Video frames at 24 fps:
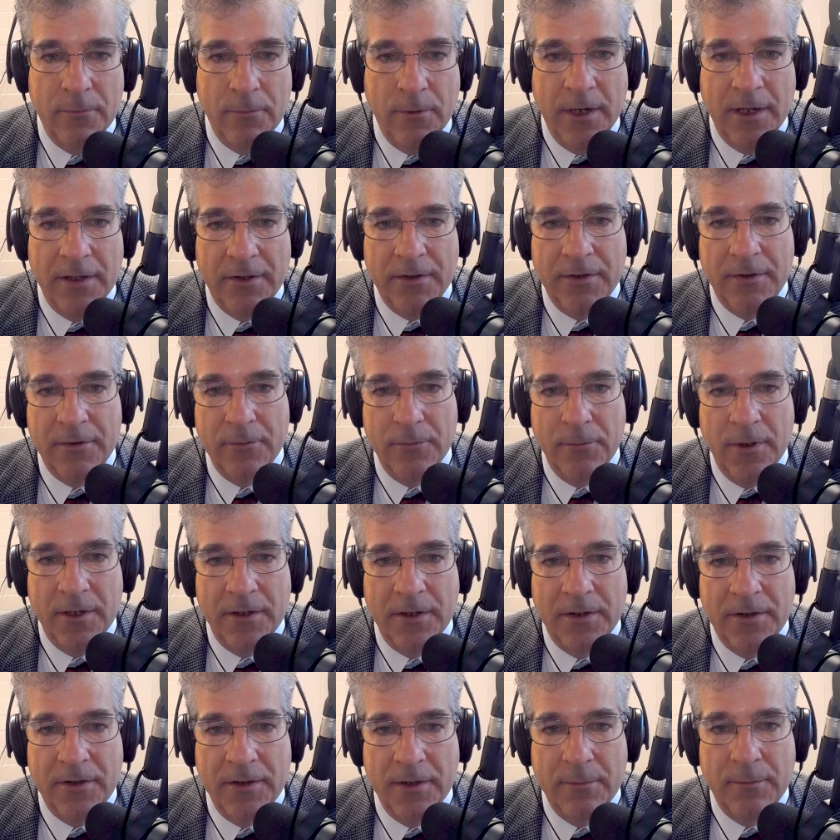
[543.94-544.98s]
with
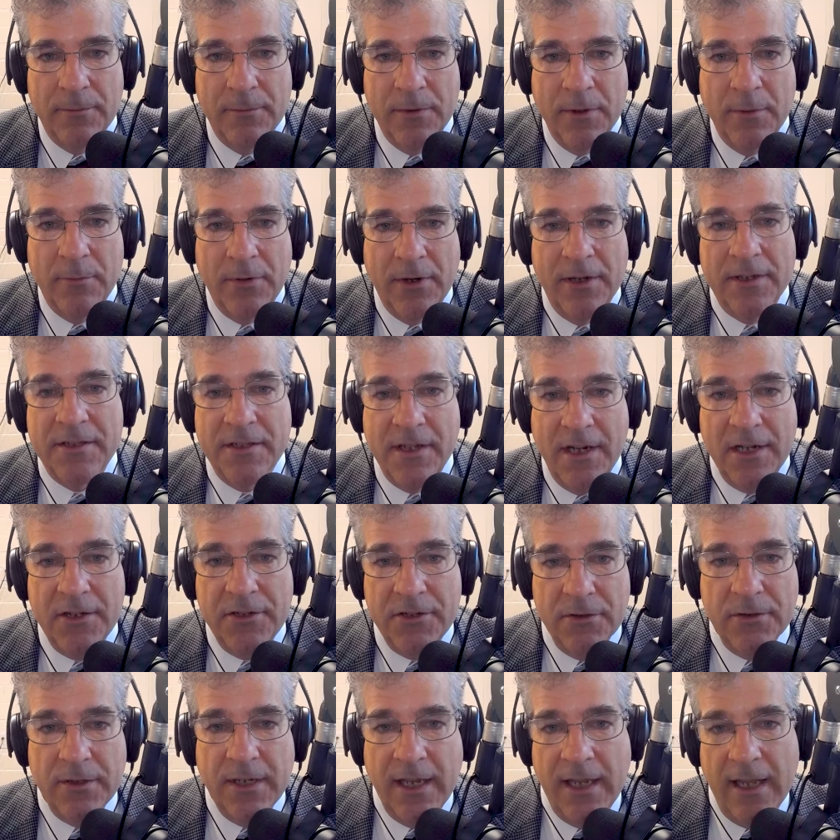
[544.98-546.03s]
the
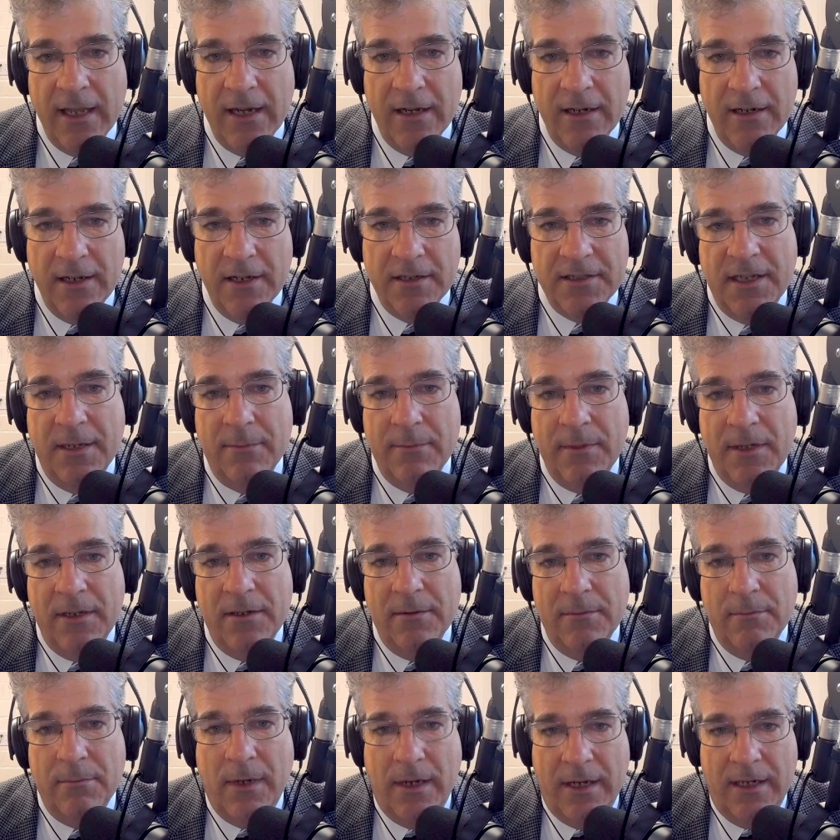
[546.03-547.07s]
presidential candidates, I
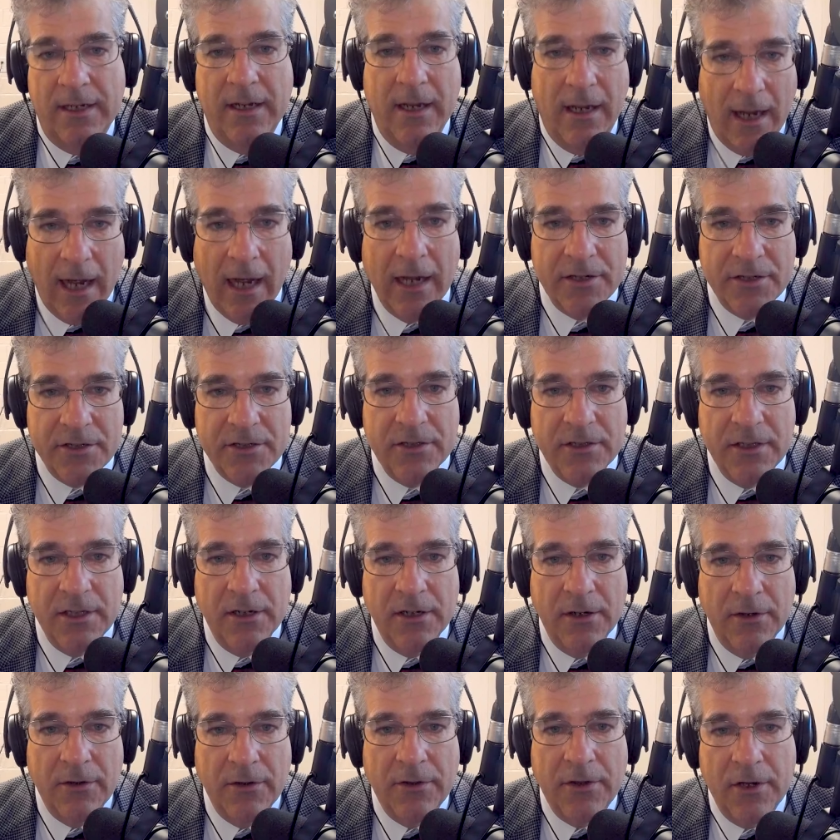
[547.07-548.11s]
mean, my gosh, you
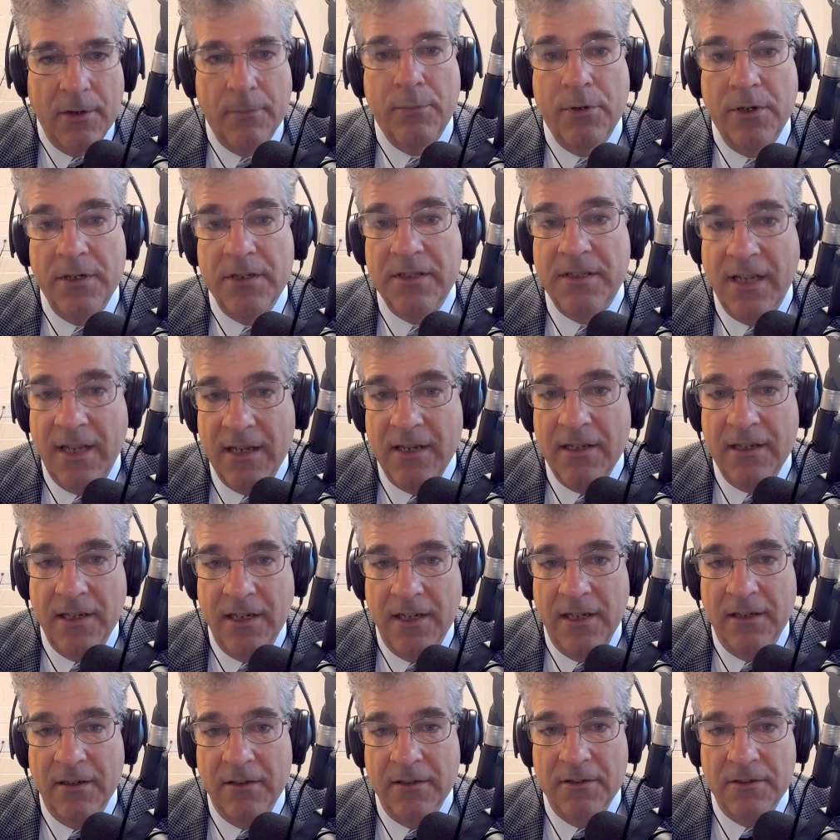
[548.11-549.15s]
know, they're
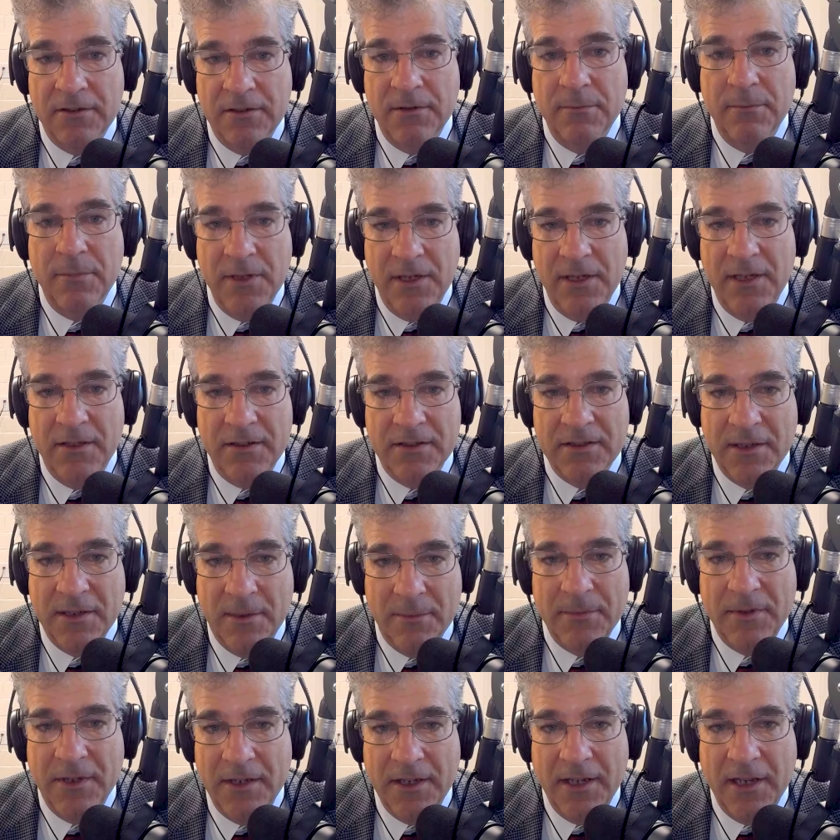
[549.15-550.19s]
pretending to be
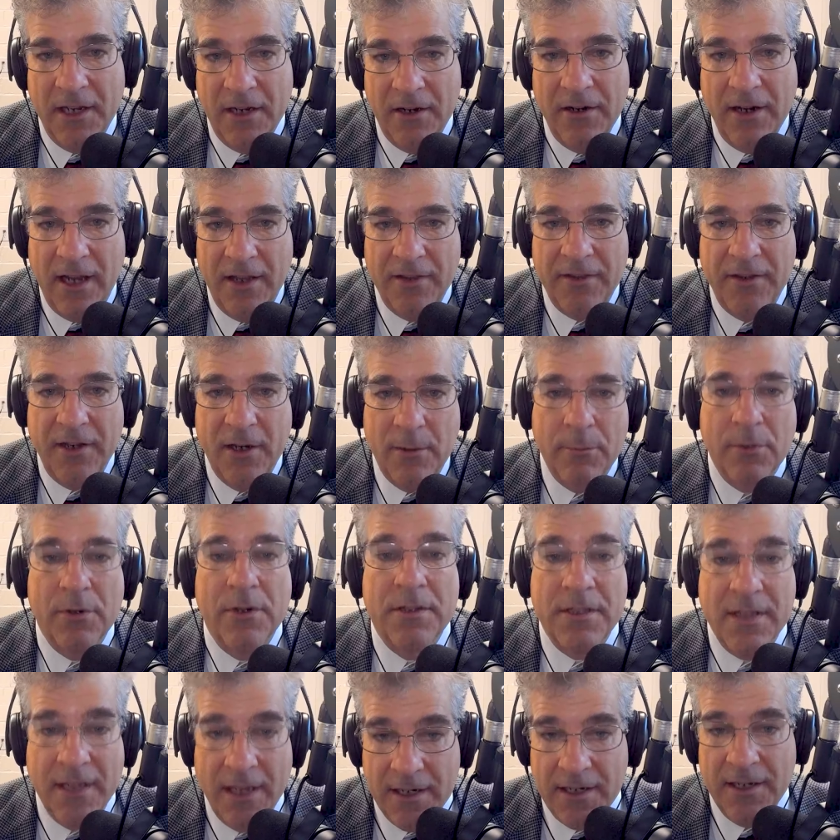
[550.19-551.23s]
something they are not. They're
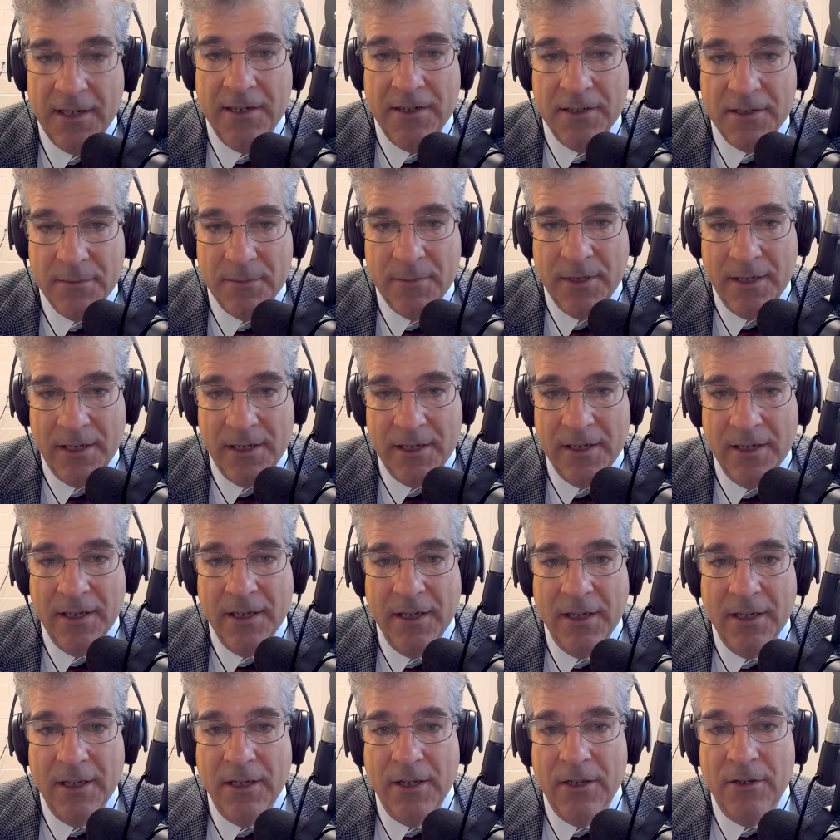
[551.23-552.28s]
pretending to be
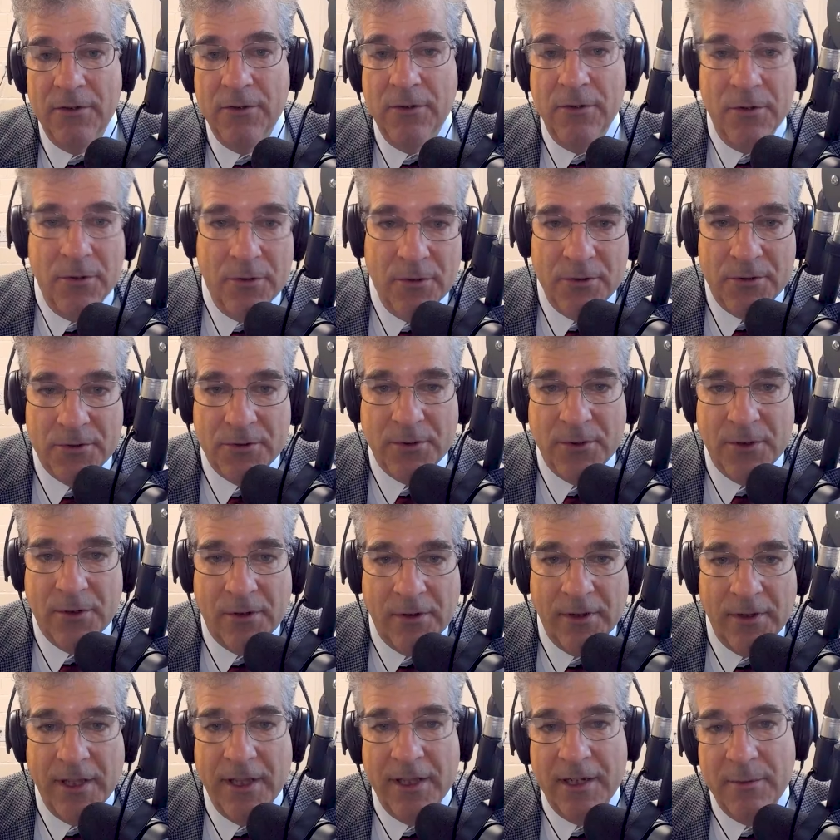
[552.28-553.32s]

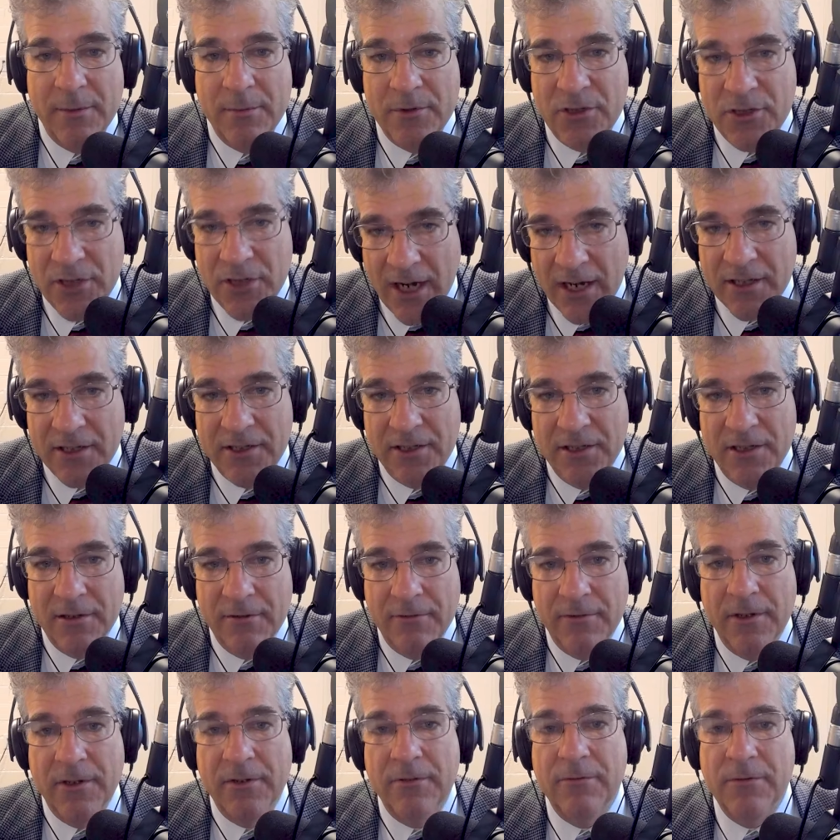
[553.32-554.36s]
neutral and
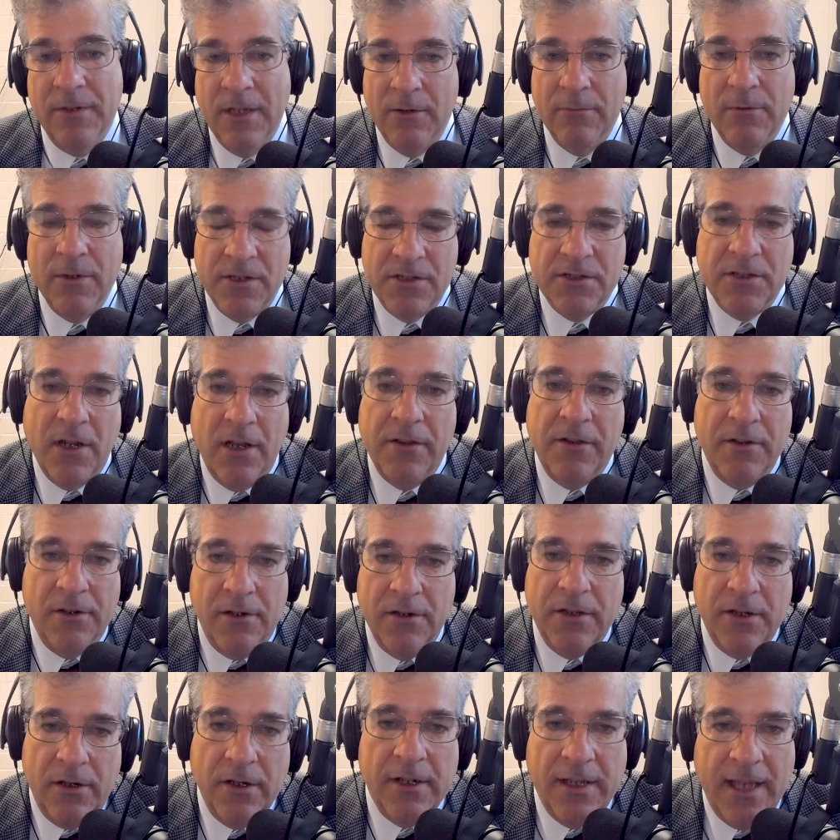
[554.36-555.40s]
objective, and we saw
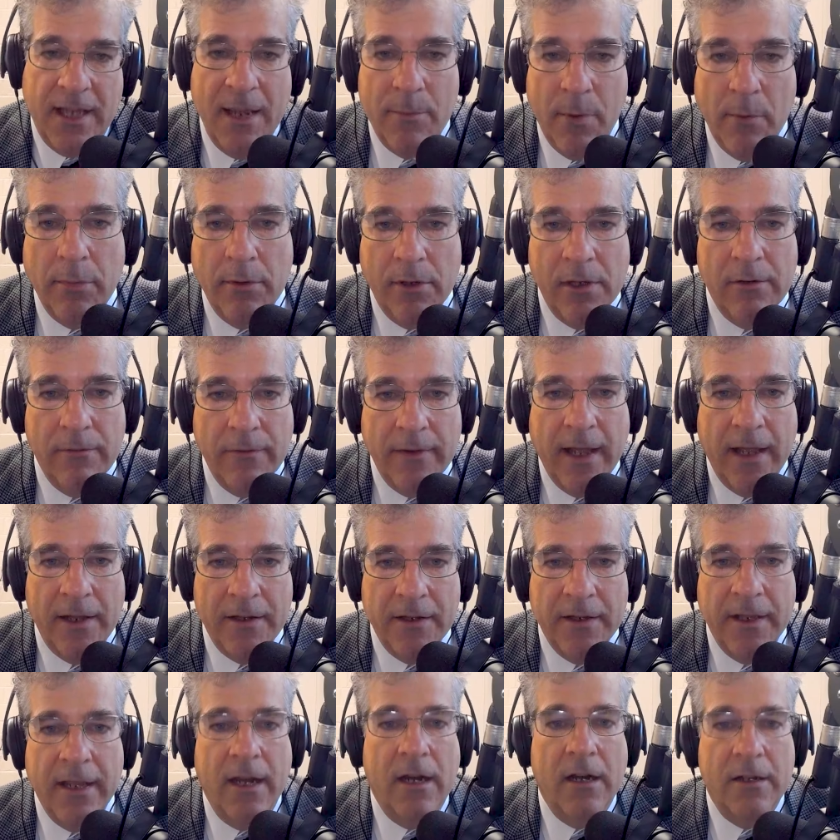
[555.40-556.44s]
they're incapable of that.
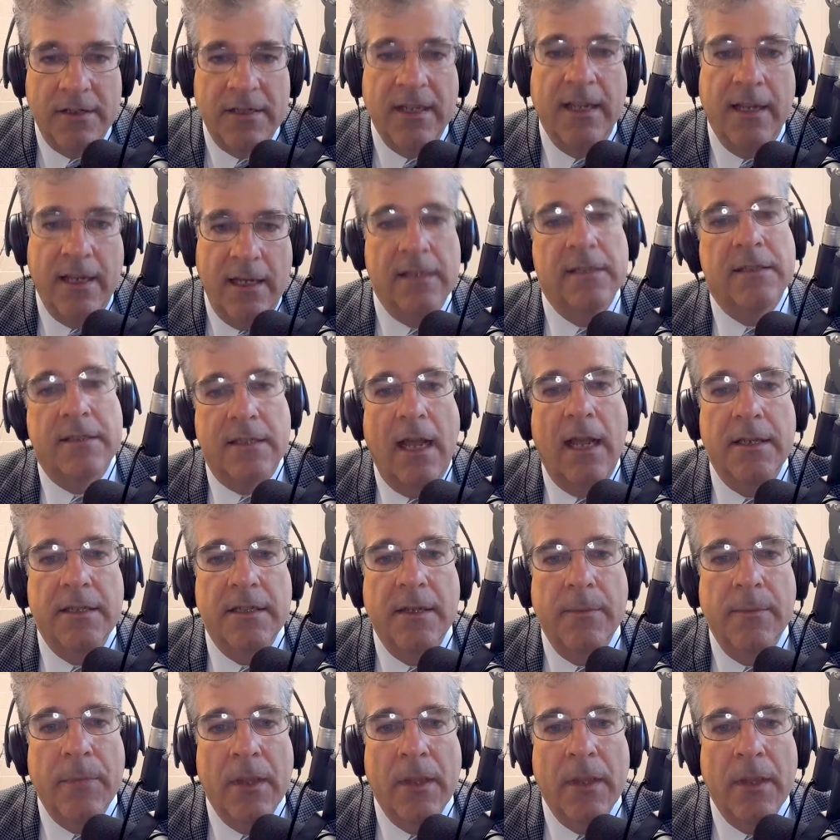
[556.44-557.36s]
They are taking sides.